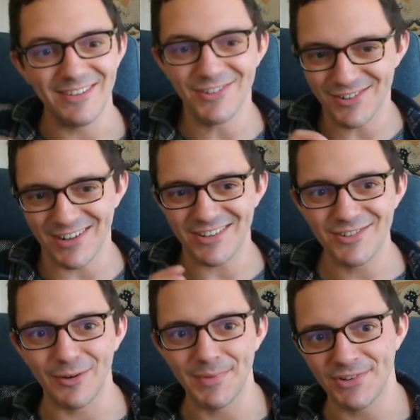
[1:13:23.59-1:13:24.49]
you should try and
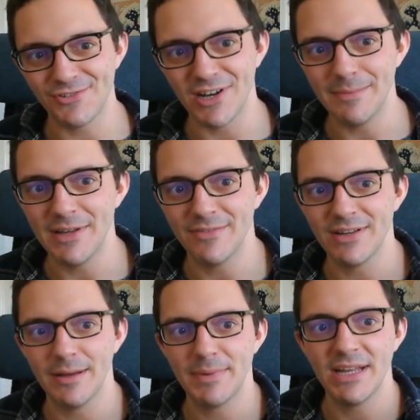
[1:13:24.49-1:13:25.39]
stop the stream if
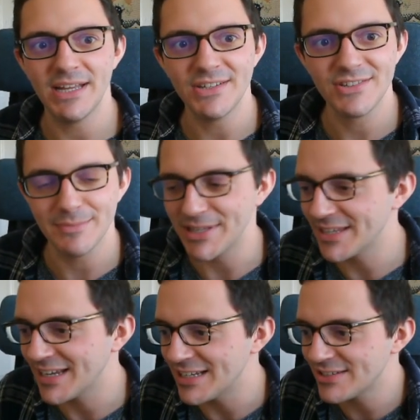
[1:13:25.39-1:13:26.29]
it appears to be the
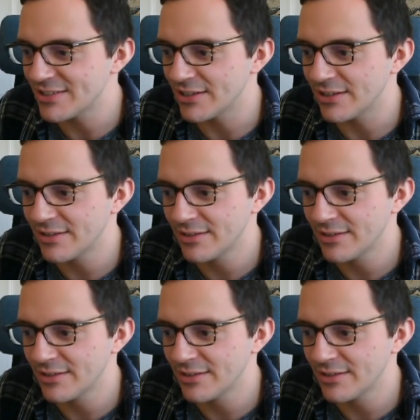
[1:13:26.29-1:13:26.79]
case that